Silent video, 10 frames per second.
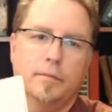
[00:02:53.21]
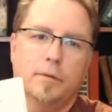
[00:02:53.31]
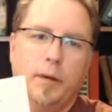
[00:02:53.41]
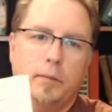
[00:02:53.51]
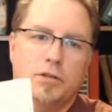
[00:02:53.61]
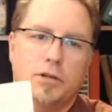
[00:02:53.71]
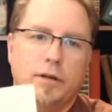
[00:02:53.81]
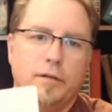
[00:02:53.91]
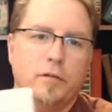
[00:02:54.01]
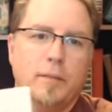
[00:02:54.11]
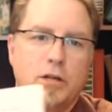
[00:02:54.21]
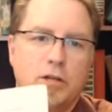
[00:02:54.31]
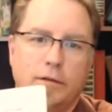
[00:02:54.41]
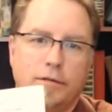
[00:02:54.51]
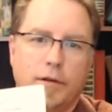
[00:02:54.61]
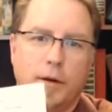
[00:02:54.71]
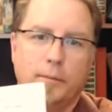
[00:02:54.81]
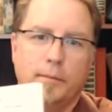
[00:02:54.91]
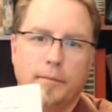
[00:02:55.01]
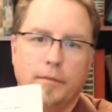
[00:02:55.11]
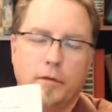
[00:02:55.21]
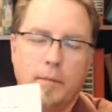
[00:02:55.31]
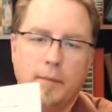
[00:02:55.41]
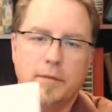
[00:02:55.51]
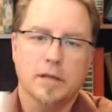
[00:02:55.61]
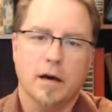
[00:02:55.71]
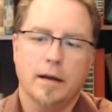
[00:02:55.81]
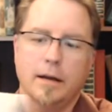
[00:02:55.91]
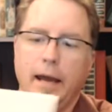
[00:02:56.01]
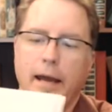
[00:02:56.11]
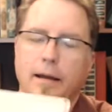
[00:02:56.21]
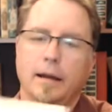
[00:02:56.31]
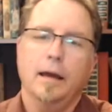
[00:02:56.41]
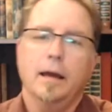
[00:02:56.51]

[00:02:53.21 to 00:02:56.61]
publisher information from from Amazon, and